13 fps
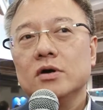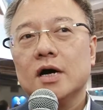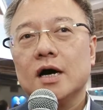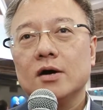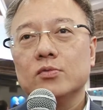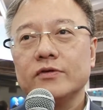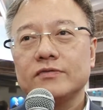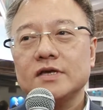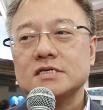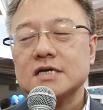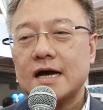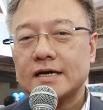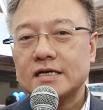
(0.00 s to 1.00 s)
uh, with
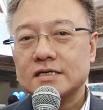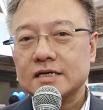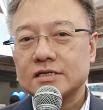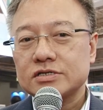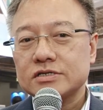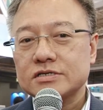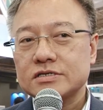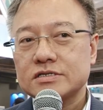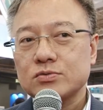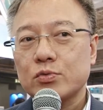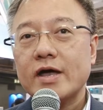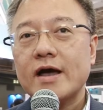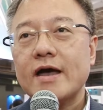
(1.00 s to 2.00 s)
these architectures,
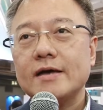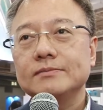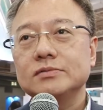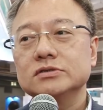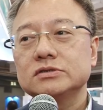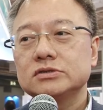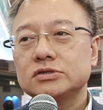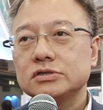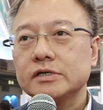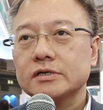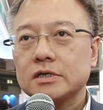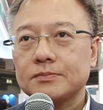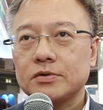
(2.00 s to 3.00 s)
we are able to
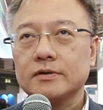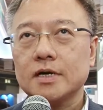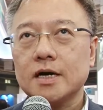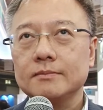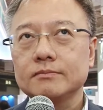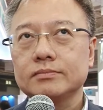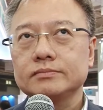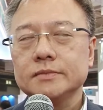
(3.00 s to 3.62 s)
per, um,